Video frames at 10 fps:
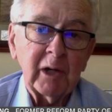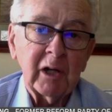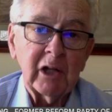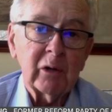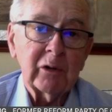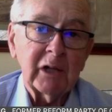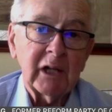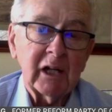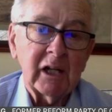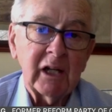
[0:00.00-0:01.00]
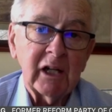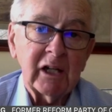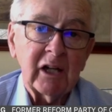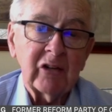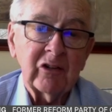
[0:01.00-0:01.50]
because they don't think it it
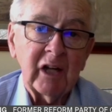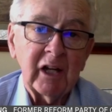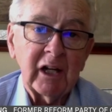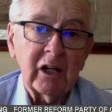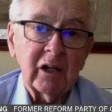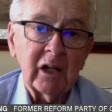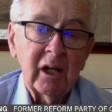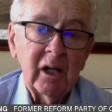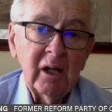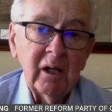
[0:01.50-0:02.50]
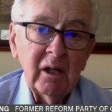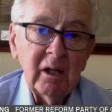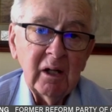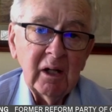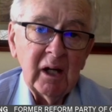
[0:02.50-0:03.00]
does any good.
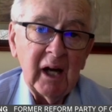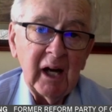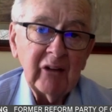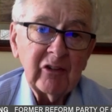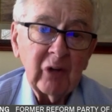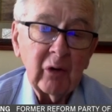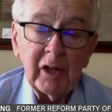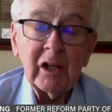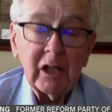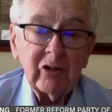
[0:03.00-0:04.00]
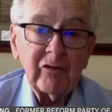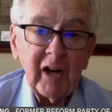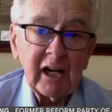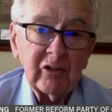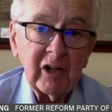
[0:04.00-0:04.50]
And so the, these
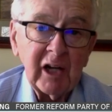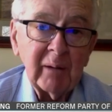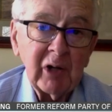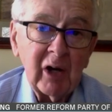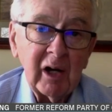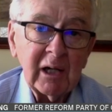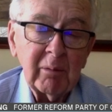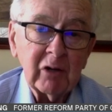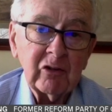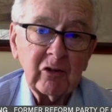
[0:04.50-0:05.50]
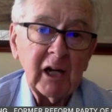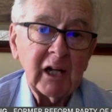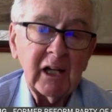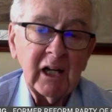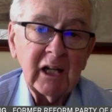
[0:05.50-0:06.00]
factors that I'm talking about,
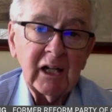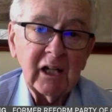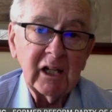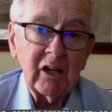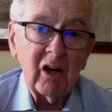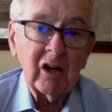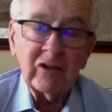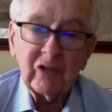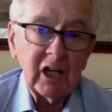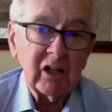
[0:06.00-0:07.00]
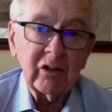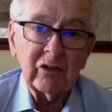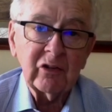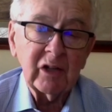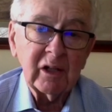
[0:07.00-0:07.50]
strengthening the, the knowledge,
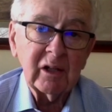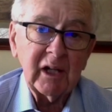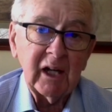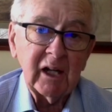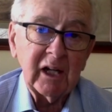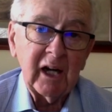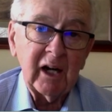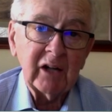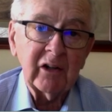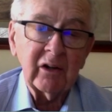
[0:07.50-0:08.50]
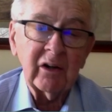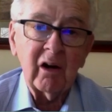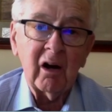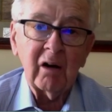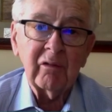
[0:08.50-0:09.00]
skills, uh, the character
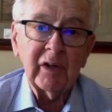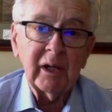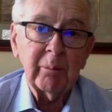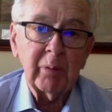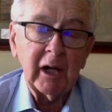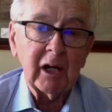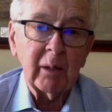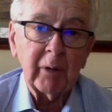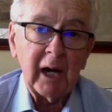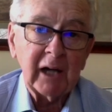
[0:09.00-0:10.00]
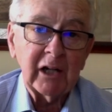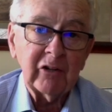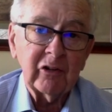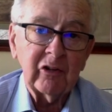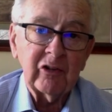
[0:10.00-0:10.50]
of the political
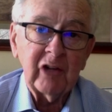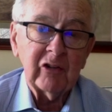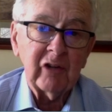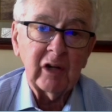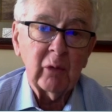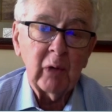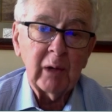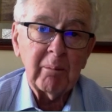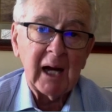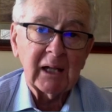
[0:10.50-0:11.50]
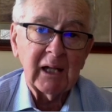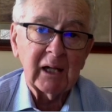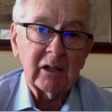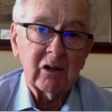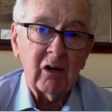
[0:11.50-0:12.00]
practitioners, is necessary to win back
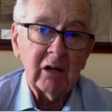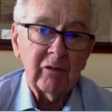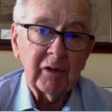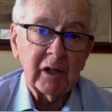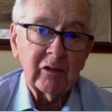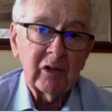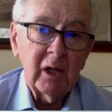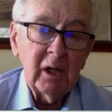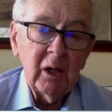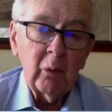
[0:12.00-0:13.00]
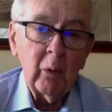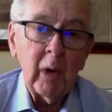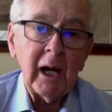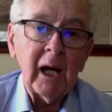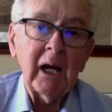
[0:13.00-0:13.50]
that confidence.
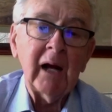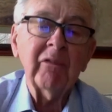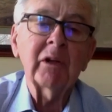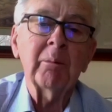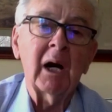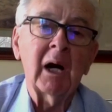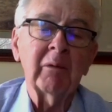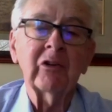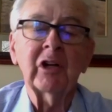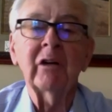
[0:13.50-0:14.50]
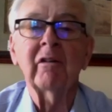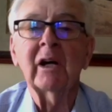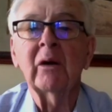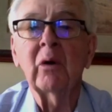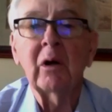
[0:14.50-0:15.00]
When I left the parliament, Steve, I
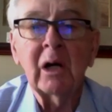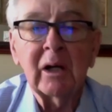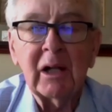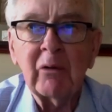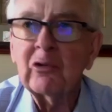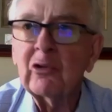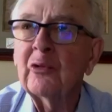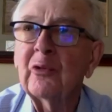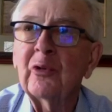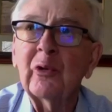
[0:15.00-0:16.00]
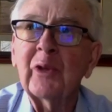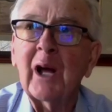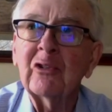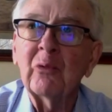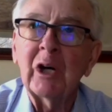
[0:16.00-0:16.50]
uh, that was
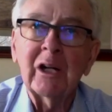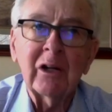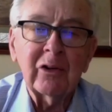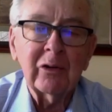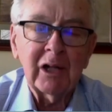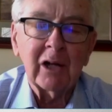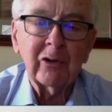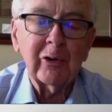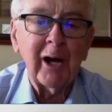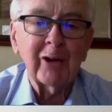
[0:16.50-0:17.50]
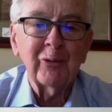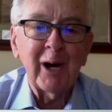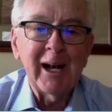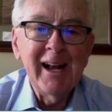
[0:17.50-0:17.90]
2001, yeah, 2001,